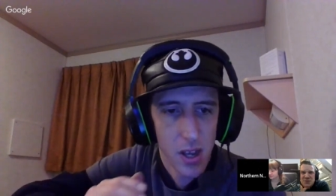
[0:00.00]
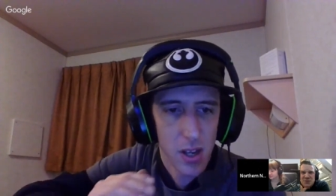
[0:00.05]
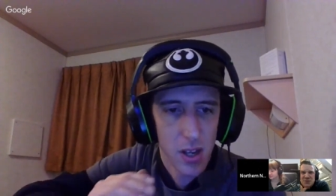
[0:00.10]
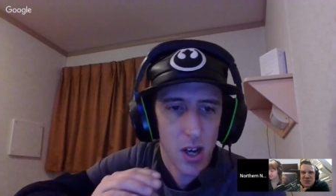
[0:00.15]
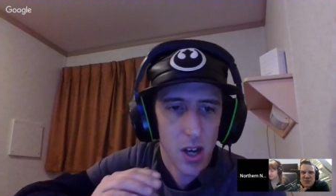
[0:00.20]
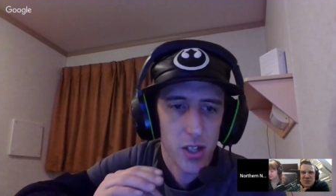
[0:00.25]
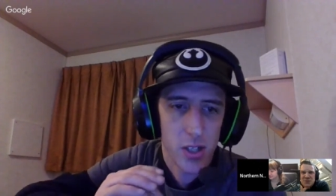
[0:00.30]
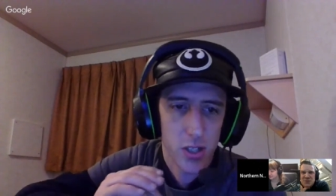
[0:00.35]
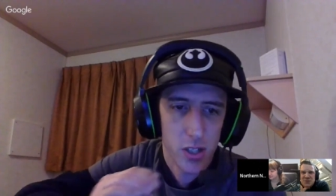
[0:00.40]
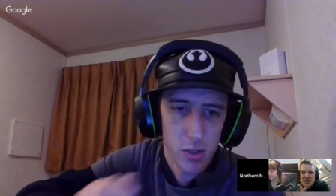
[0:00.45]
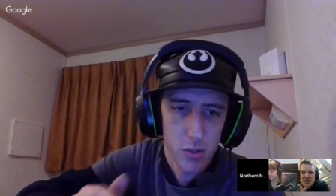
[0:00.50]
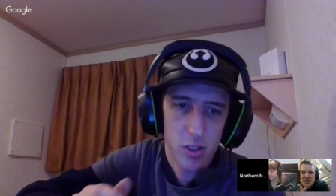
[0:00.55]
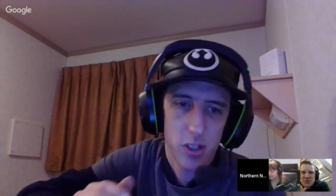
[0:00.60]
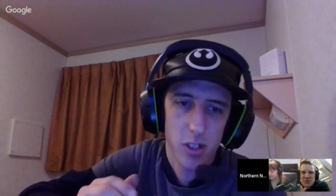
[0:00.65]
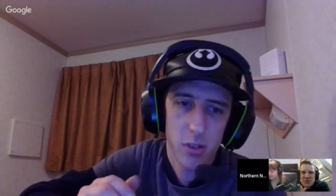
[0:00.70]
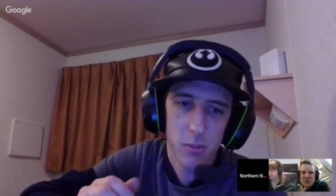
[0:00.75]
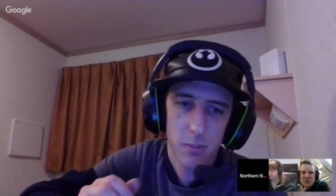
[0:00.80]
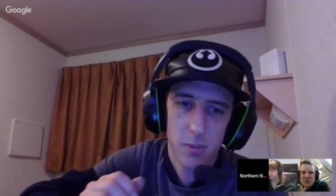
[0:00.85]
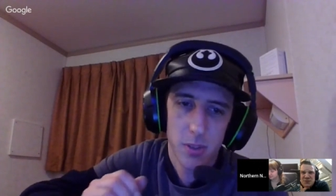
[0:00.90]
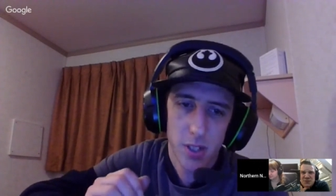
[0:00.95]
on
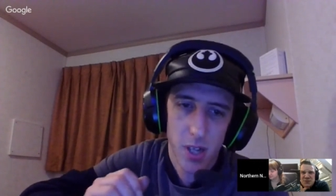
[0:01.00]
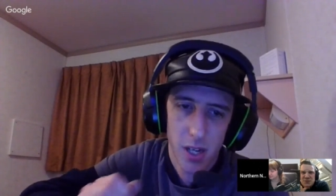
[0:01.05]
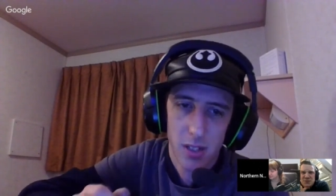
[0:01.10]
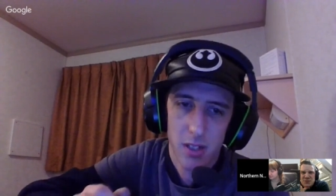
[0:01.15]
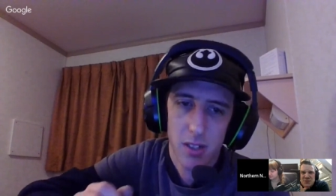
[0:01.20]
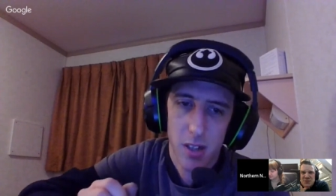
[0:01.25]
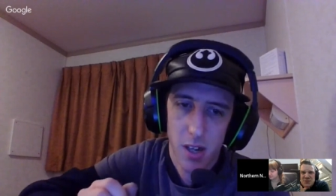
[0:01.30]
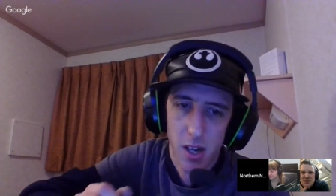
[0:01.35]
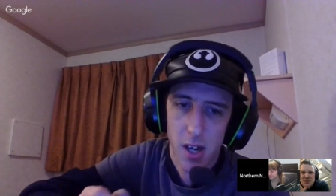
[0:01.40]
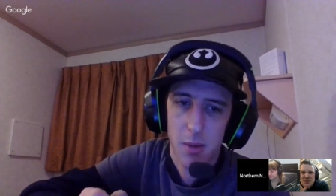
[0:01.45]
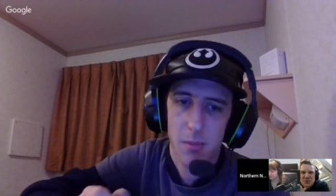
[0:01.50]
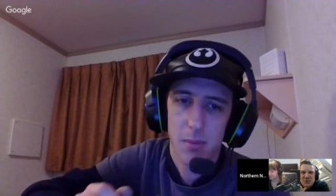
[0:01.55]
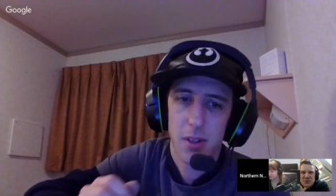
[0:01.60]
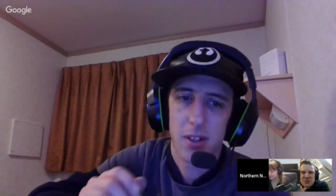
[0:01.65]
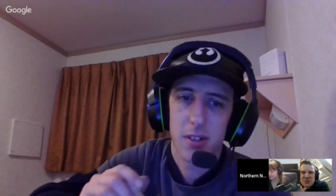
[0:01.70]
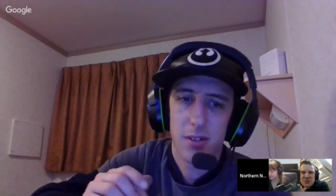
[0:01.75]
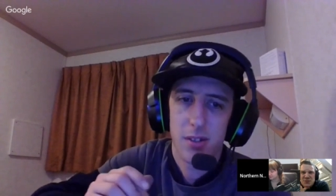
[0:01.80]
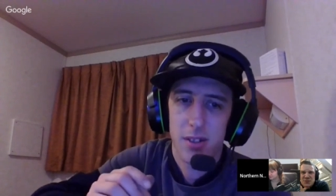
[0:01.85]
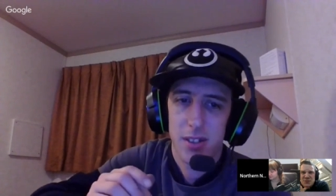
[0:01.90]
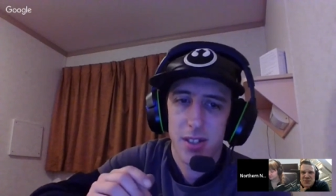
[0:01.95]

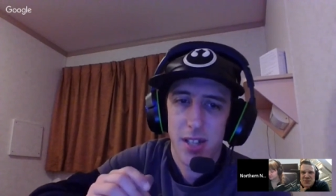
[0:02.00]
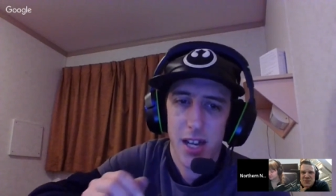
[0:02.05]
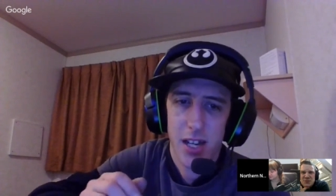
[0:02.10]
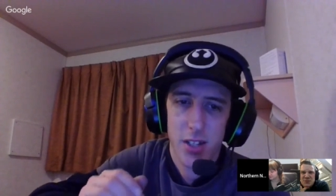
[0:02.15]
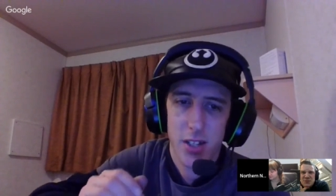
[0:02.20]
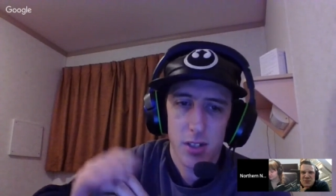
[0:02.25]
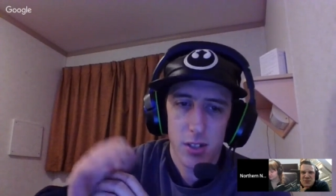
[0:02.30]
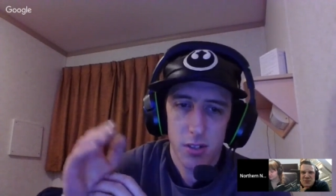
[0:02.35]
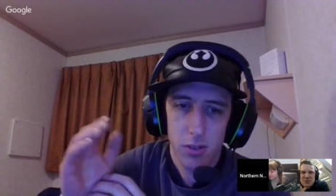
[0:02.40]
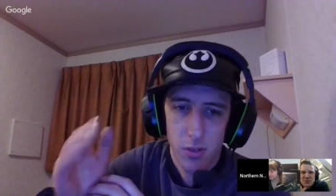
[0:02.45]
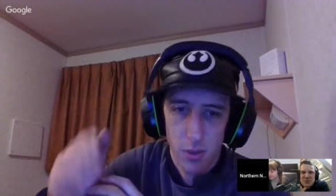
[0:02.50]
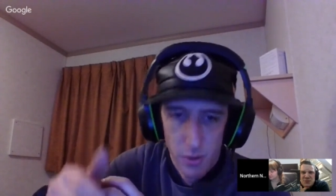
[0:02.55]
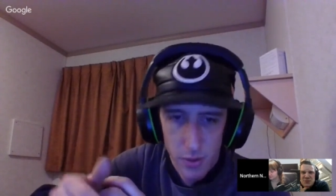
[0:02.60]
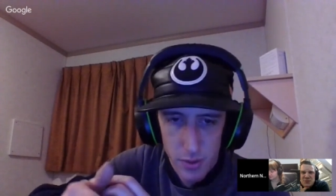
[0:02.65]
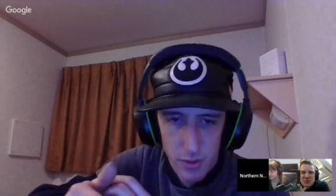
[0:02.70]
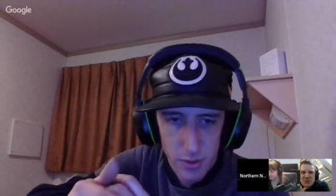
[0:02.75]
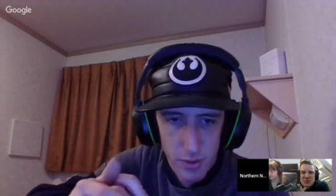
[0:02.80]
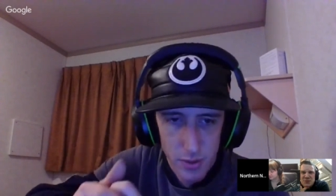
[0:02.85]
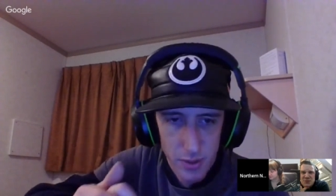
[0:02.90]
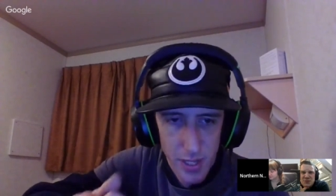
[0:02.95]

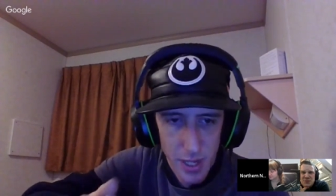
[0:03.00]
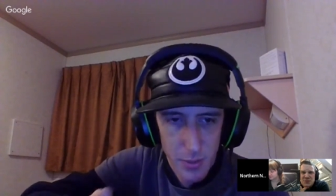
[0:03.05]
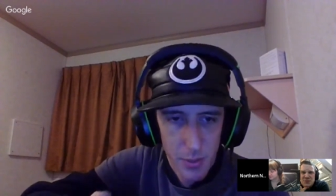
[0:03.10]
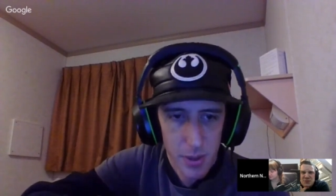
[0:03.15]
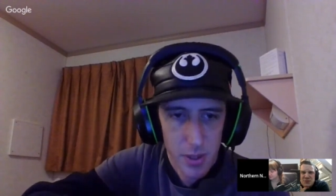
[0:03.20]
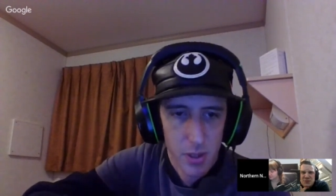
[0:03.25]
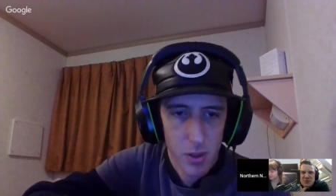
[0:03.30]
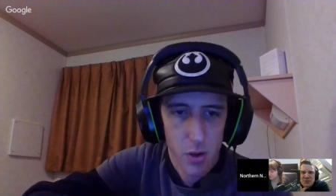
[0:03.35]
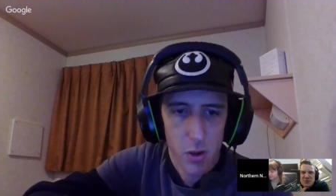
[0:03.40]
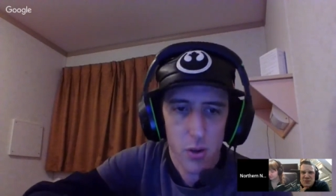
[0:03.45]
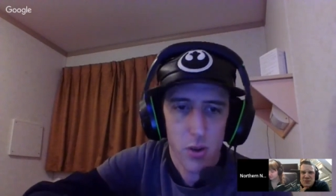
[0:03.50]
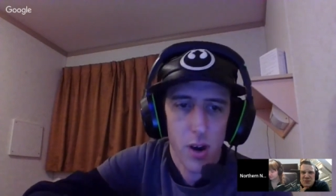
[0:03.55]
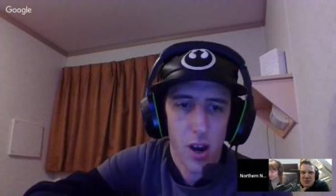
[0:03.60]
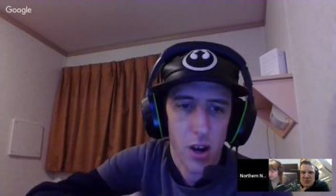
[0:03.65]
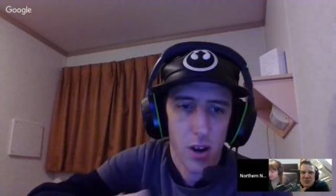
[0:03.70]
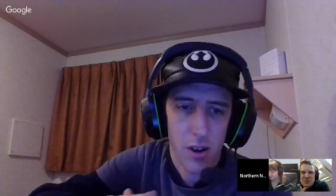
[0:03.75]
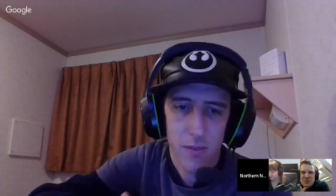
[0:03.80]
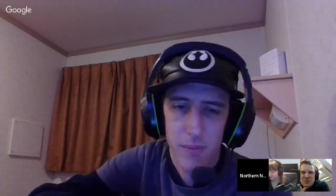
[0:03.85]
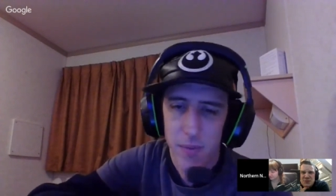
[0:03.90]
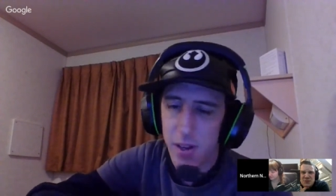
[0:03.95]
YouTube.com/Northern Nerd Network, or
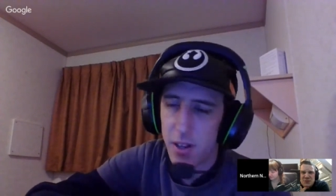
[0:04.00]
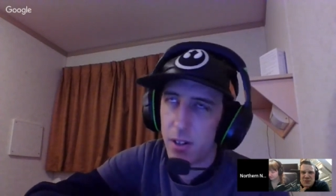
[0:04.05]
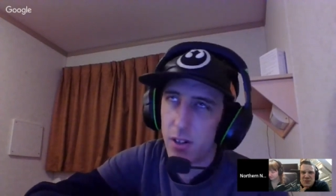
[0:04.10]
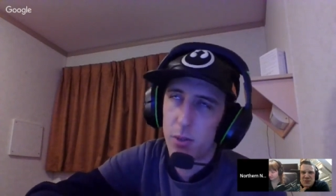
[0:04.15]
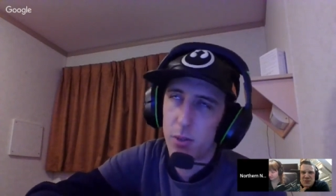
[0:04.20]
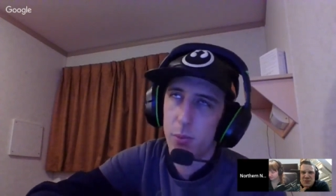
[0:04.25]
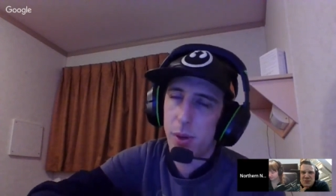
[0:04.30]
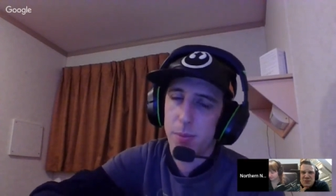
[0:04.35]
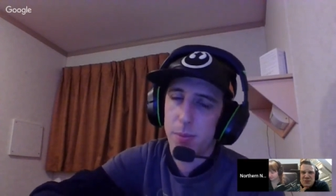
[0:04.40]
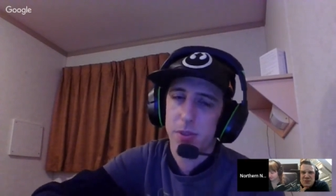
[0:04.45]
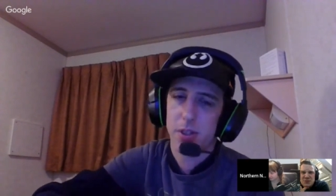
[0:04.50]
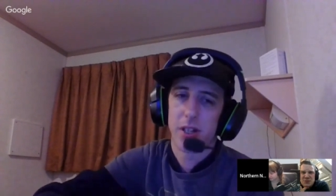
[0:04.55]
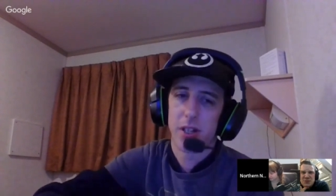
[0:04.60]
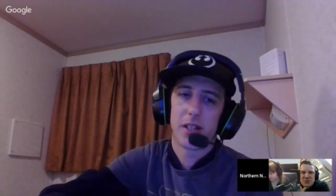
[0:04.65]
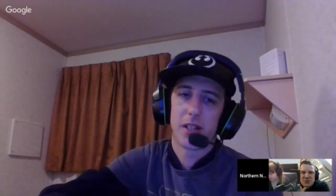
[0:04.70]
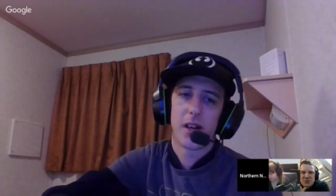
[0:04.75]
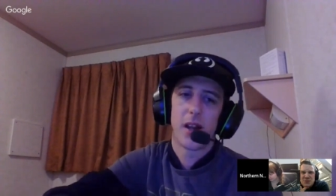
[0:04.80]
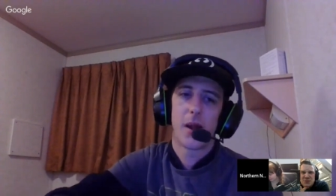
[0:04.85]
on our very own website,